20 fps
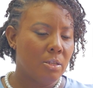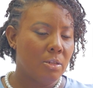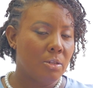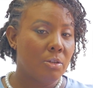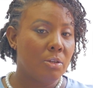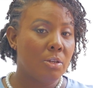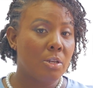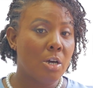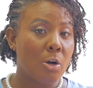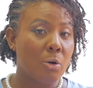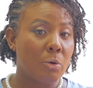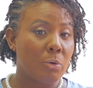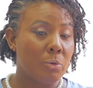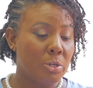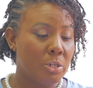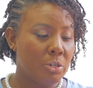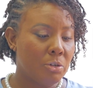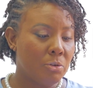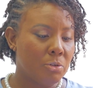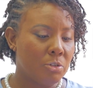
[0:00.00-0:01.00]
now
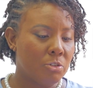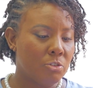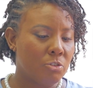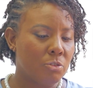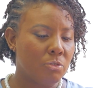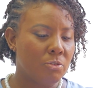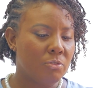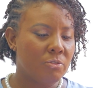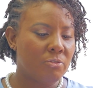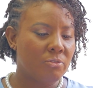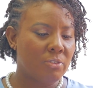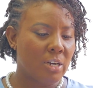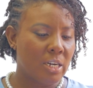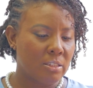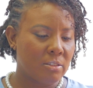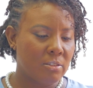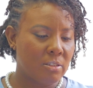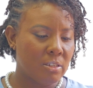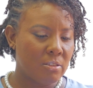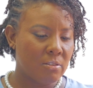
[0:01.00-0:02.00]
going on to
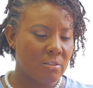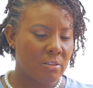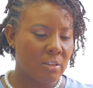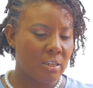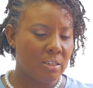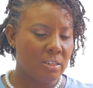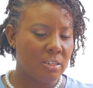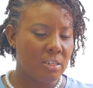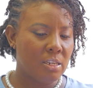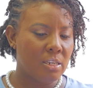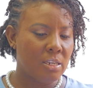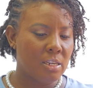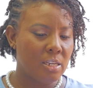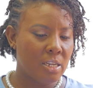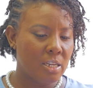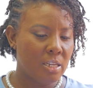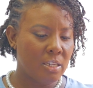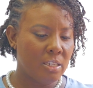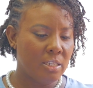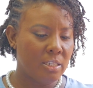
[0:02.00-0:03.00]
factors that
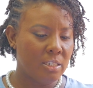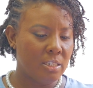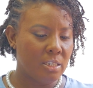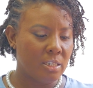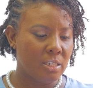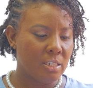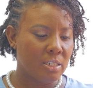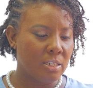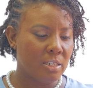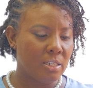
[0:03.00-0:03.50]
delay healing